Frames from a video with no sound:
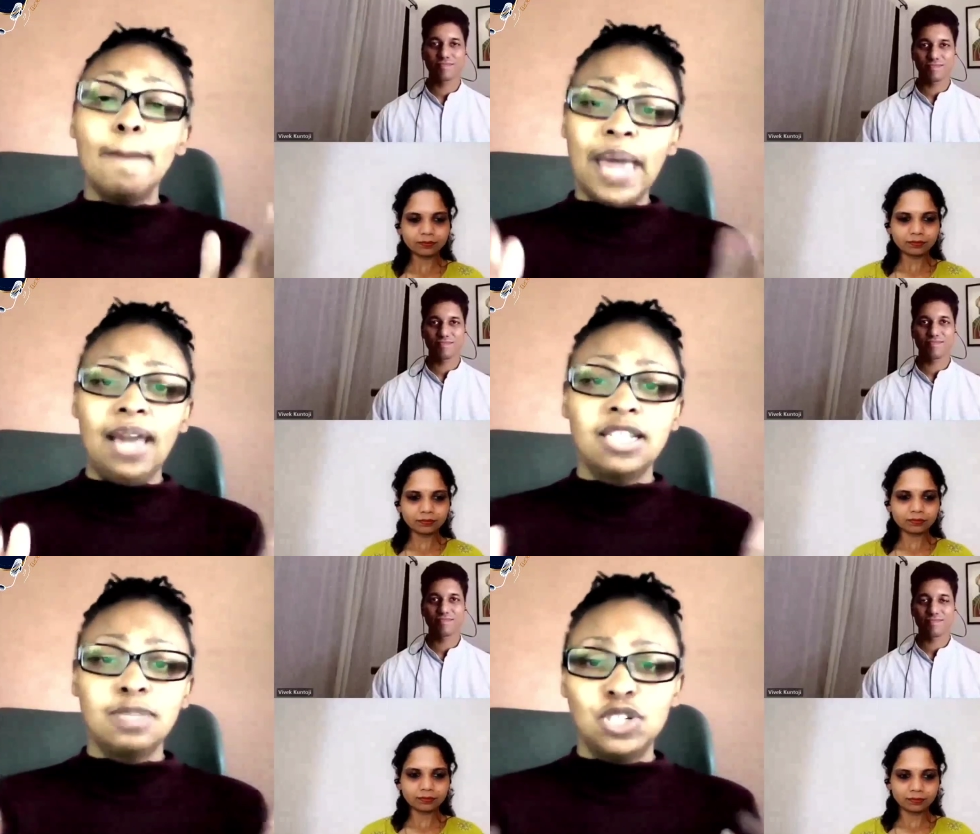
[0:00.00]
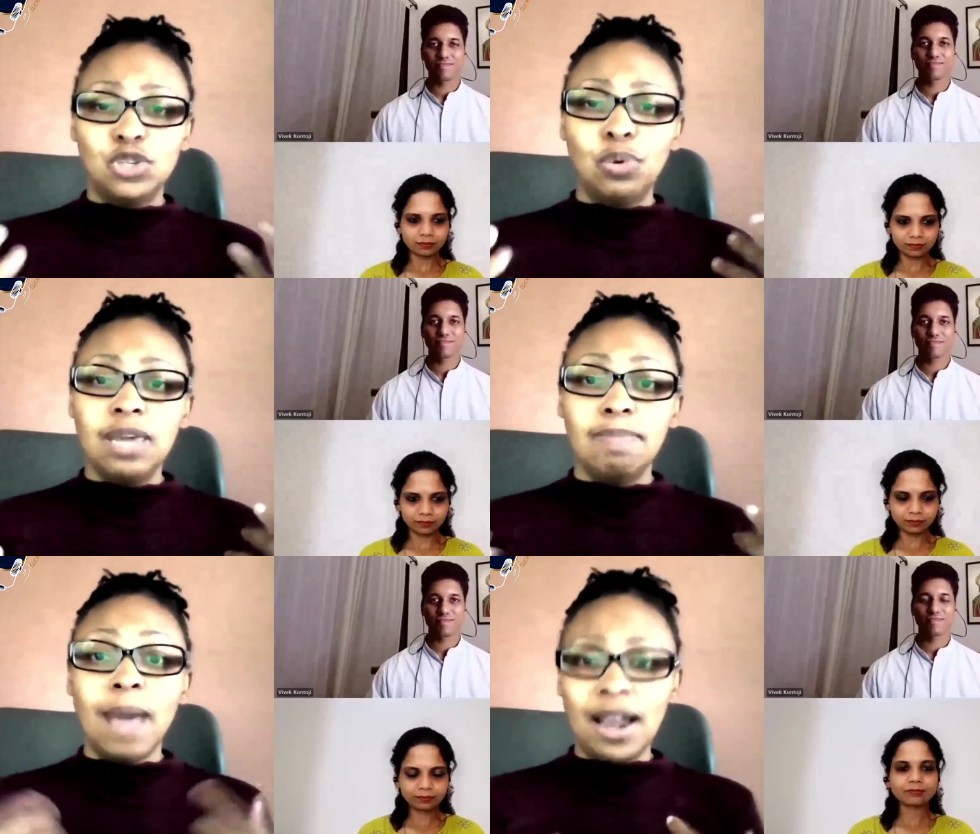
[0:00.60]
Speaker 1: a balance
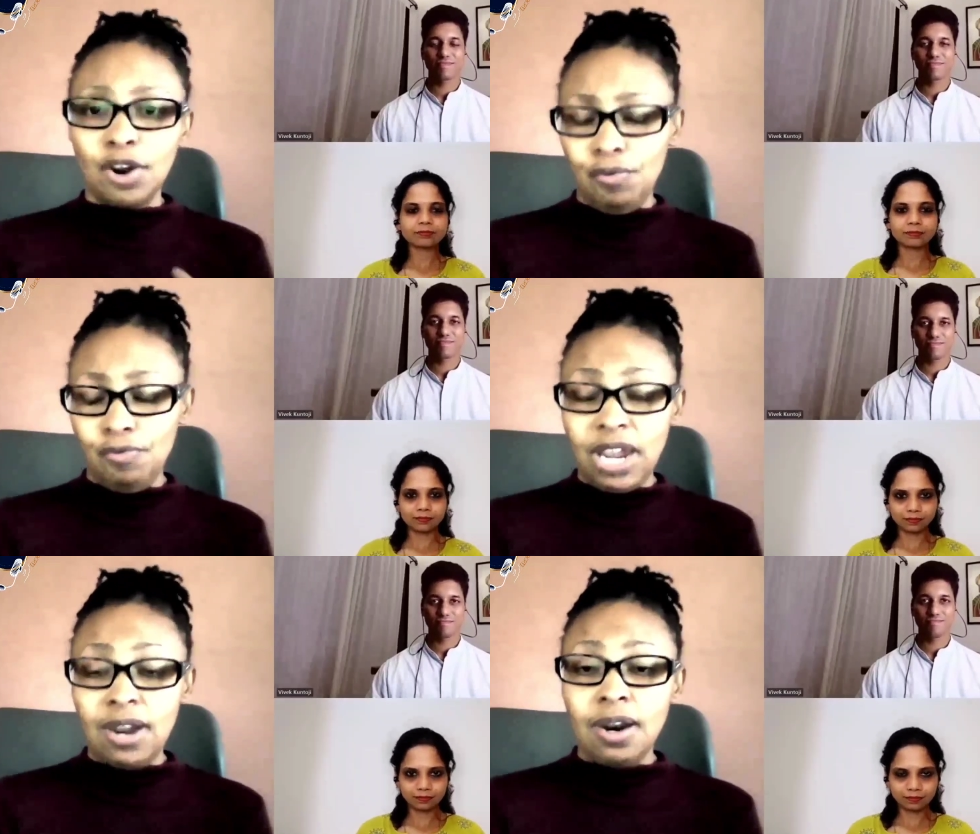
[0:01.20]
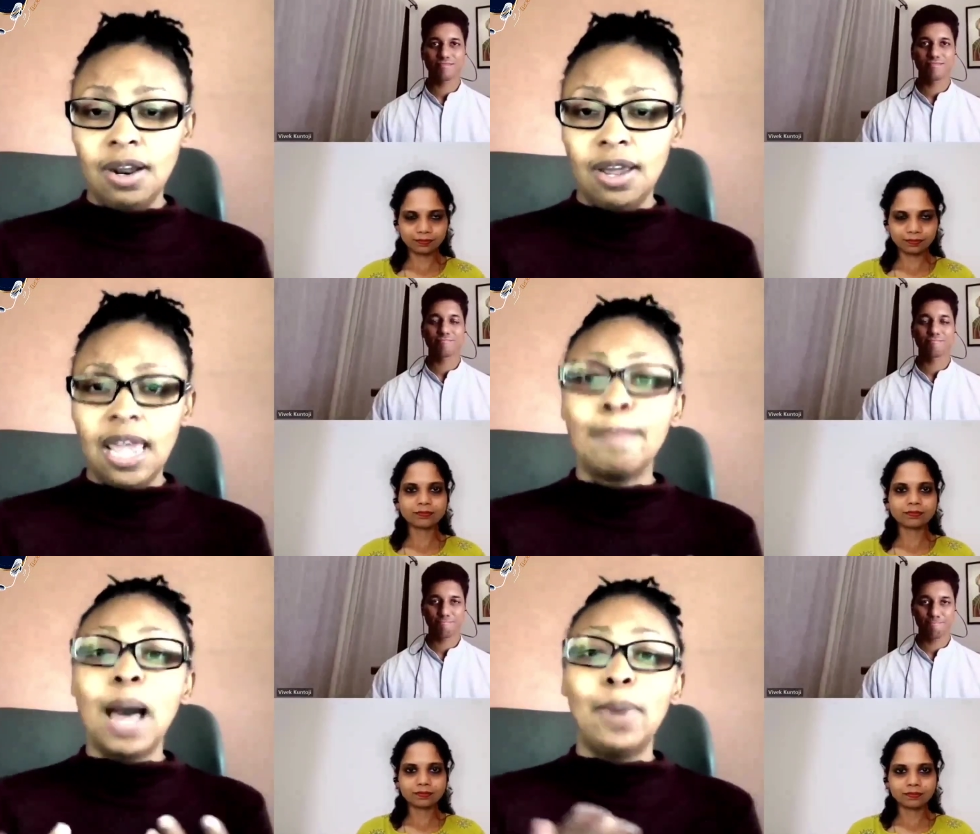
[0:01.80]
between my career
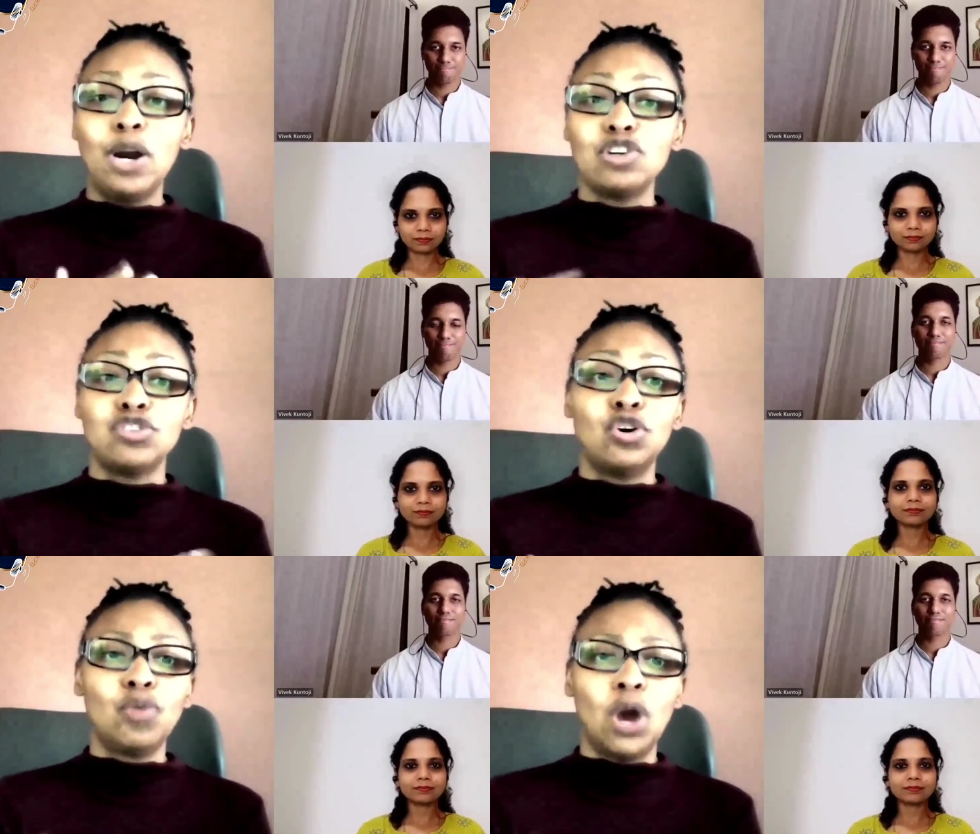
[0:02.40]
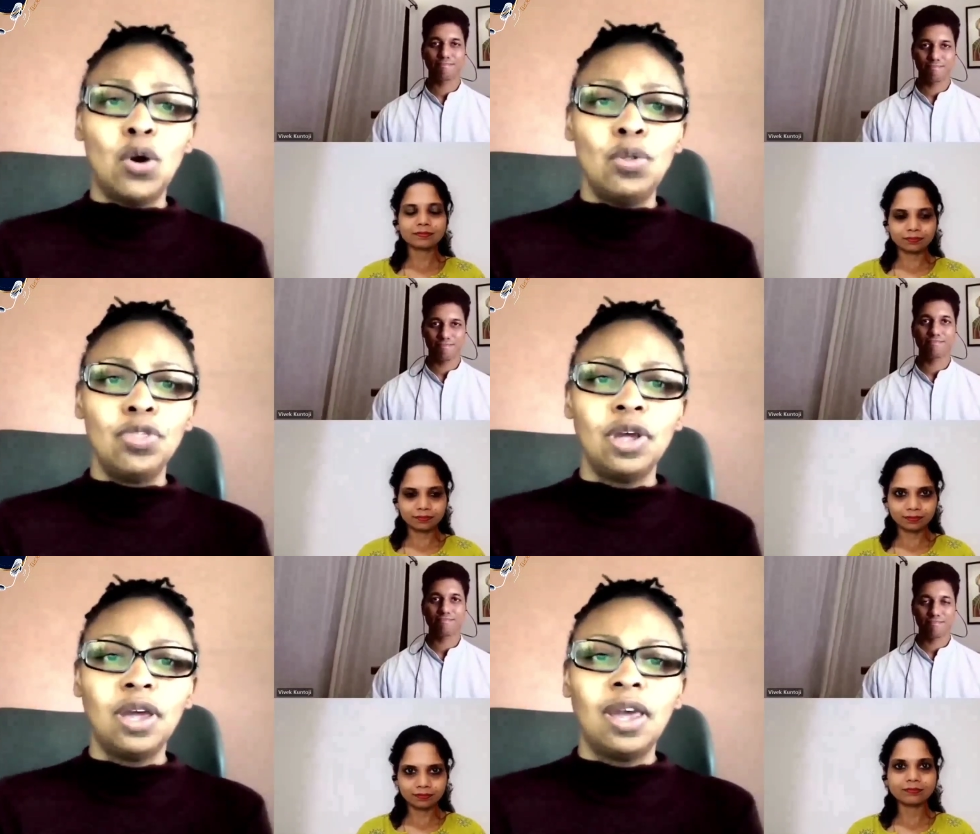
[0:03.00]
and my personal growth,
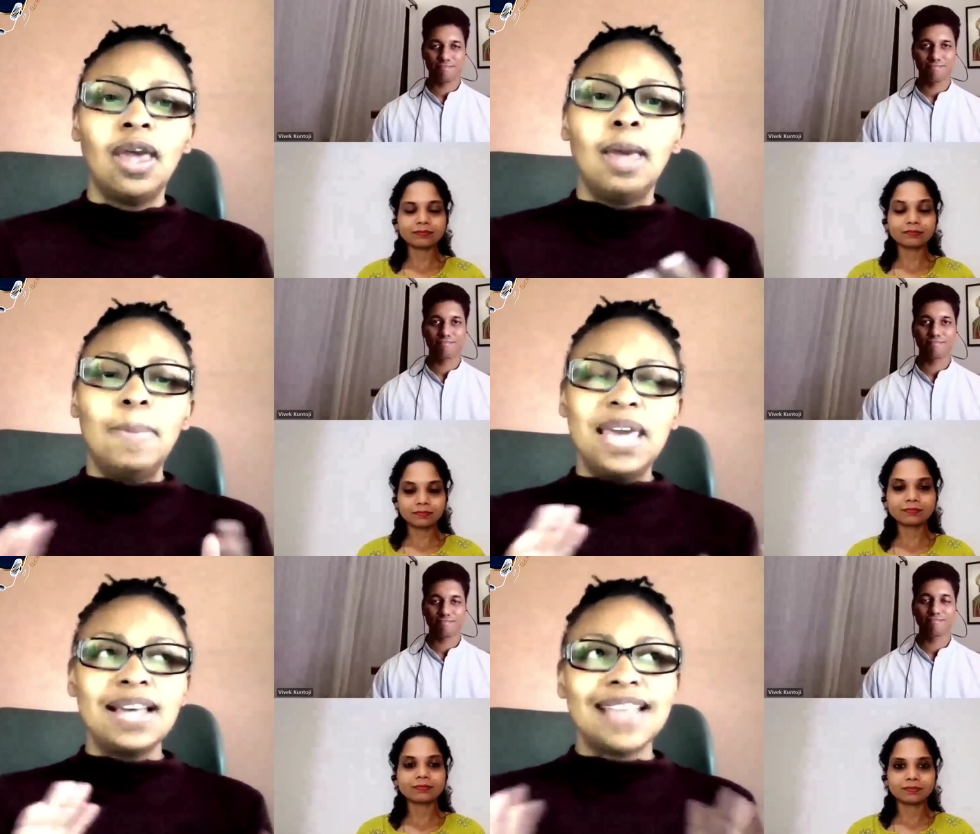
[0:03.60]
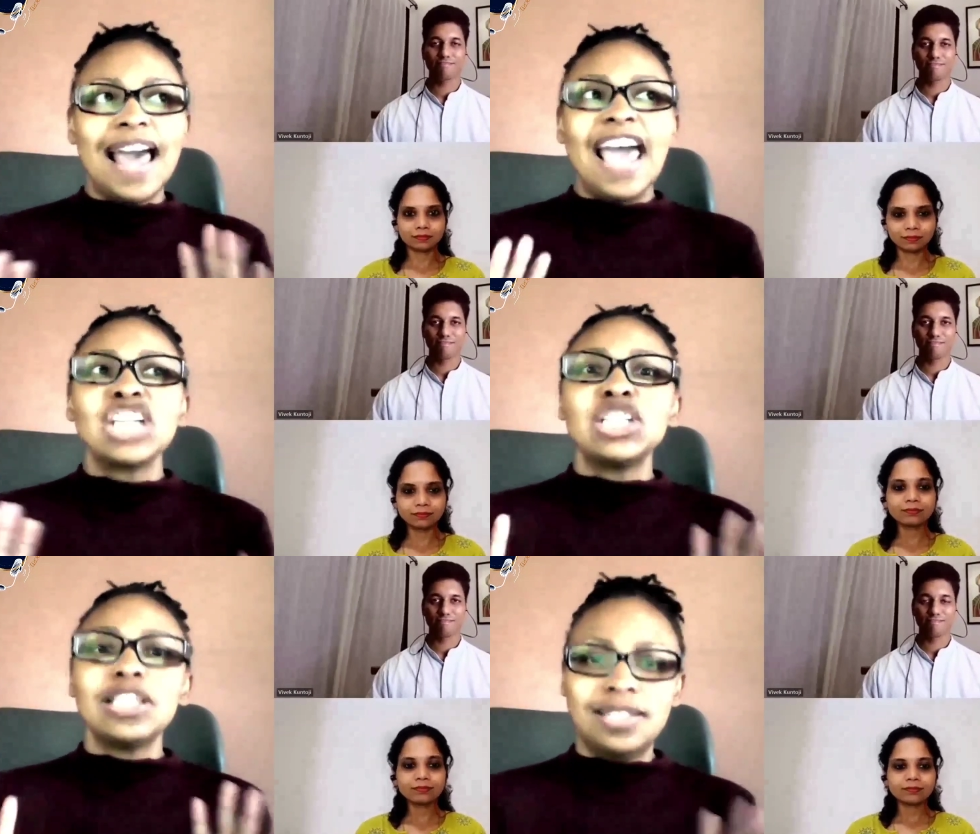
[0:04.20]
because I
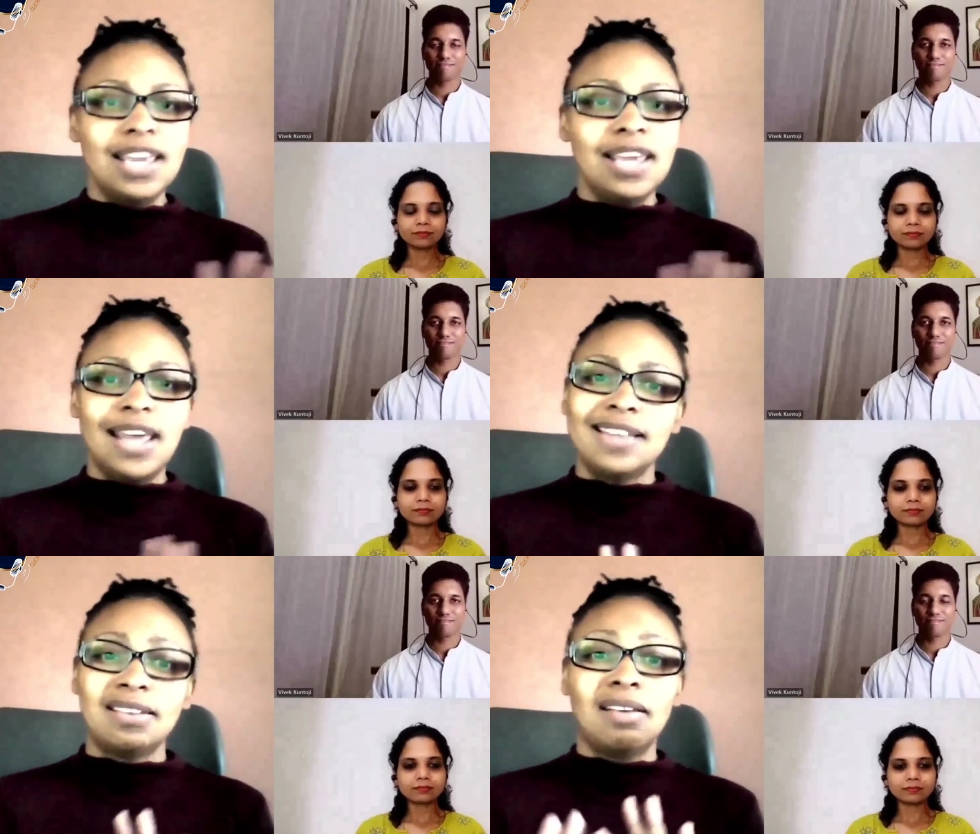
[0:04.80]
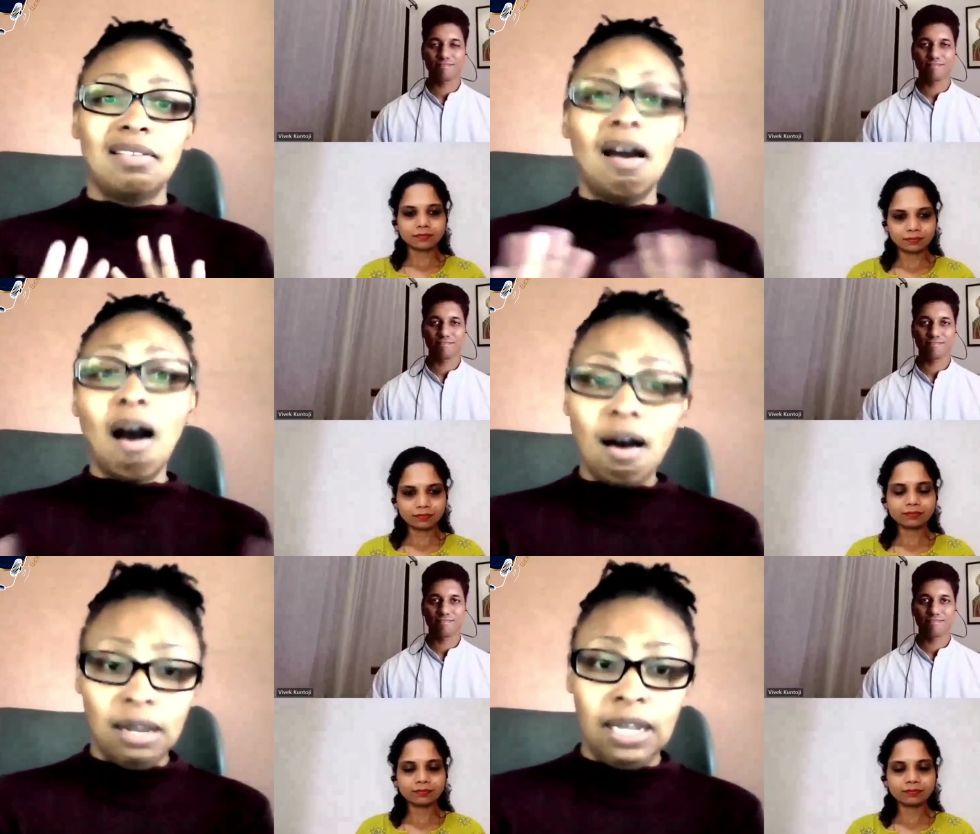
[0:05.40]
actually see it as a
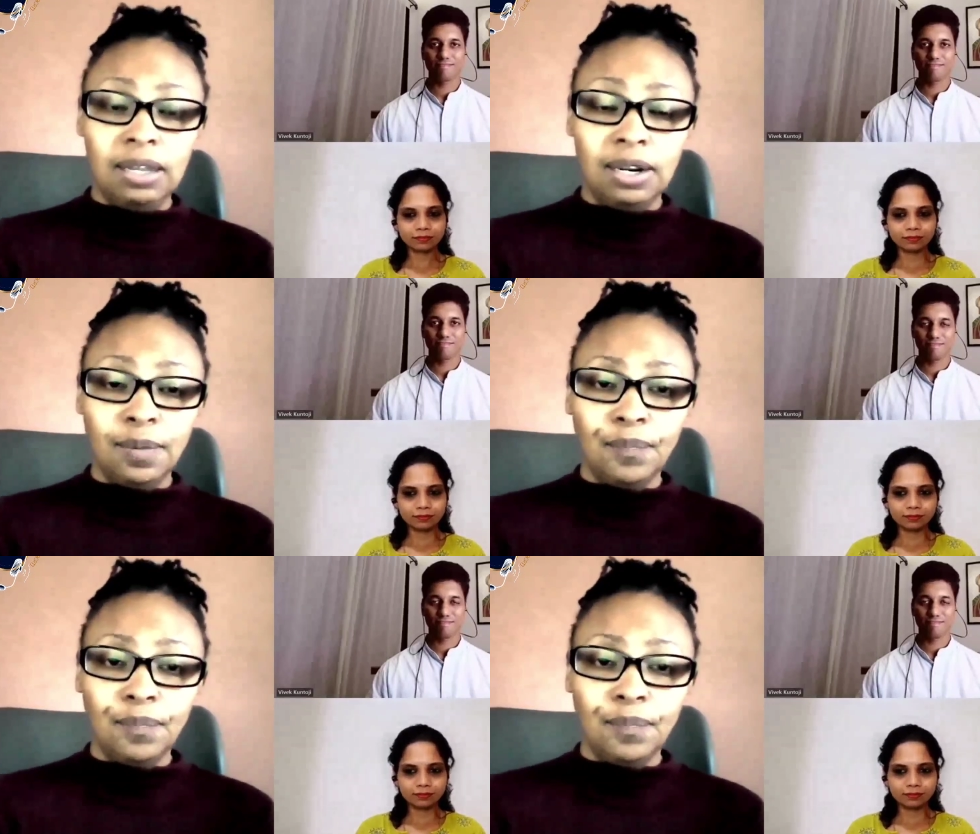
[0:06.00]
calling.